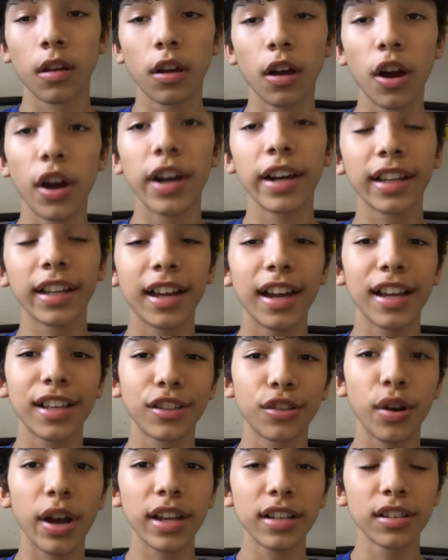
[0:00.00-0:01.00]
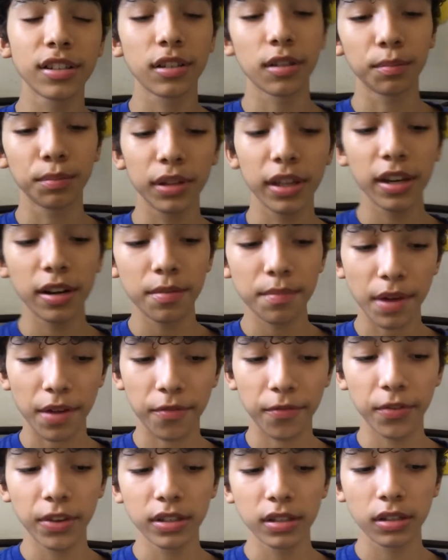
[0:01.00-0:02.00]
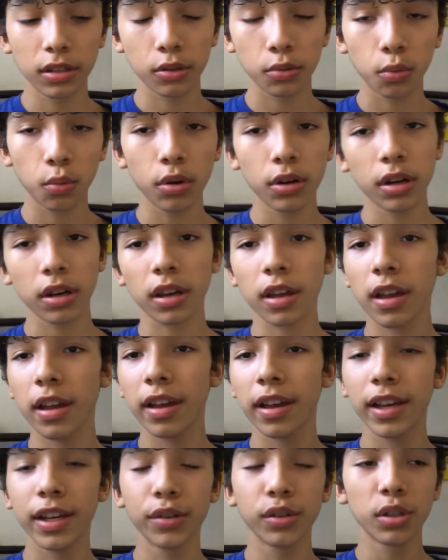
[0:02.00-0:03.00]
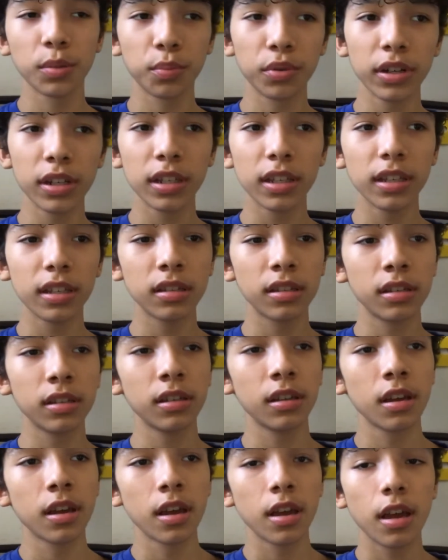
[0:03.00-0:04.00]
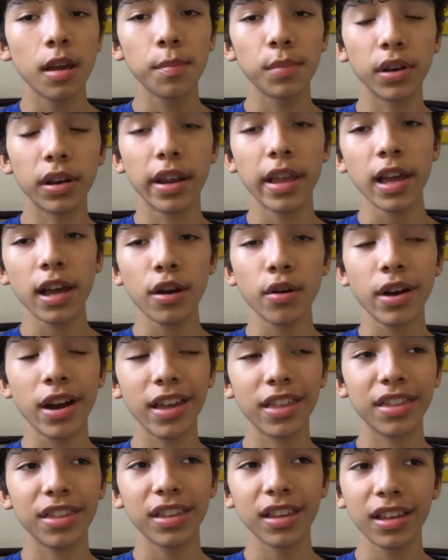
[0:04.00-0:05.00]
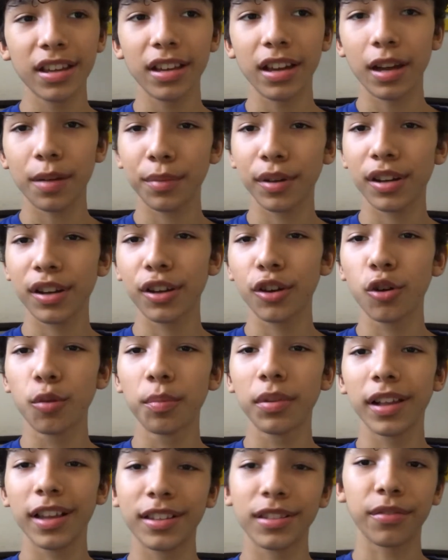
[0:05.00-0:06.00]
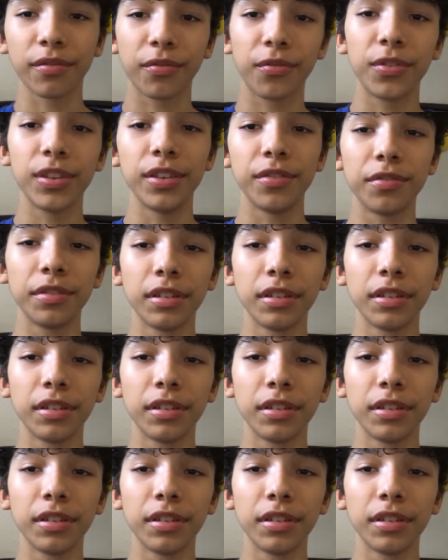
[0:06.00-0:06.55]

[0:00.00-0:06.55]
Alright guys, so I just completed my physics work. It was pretty easy, but now I think I'm going to go play some FIFA.